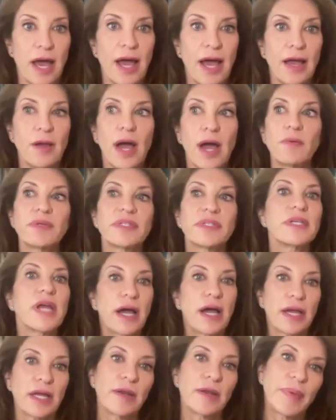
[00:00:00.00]
I was
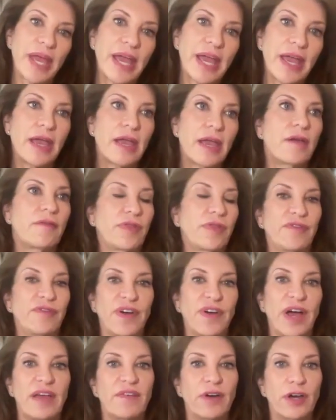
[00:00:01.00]
not going to pay the
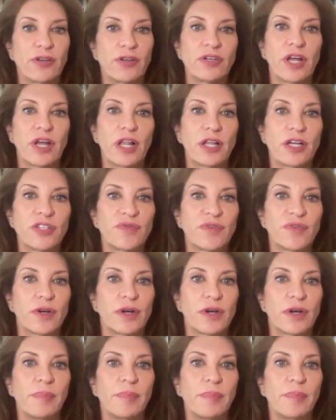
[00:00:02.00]
$500 for